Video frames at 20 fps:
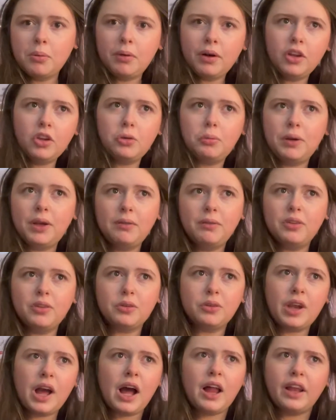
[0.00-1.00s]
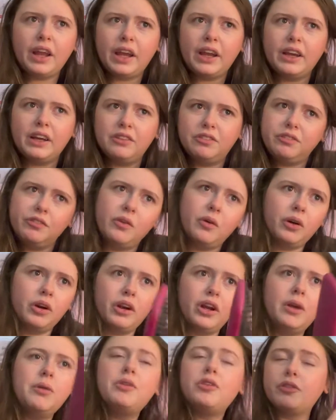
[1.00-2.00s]
was, but it was not like
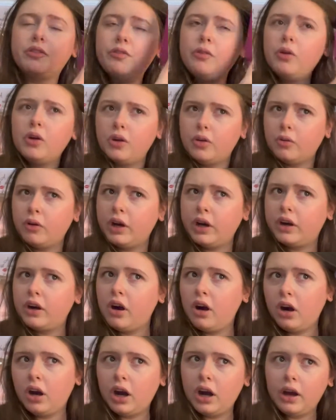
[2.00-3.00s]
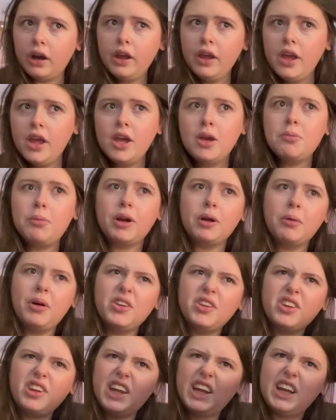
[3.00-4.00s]
it was a four-door car, but it
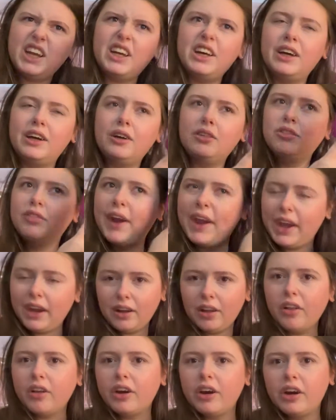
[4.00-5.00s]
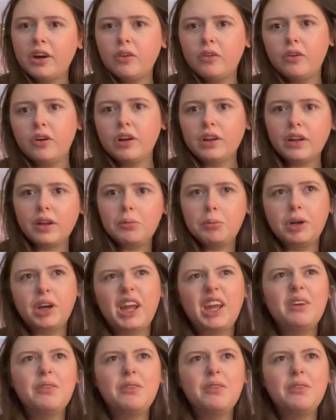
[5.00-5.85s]
wasn't like a Wrangler or a Liberty.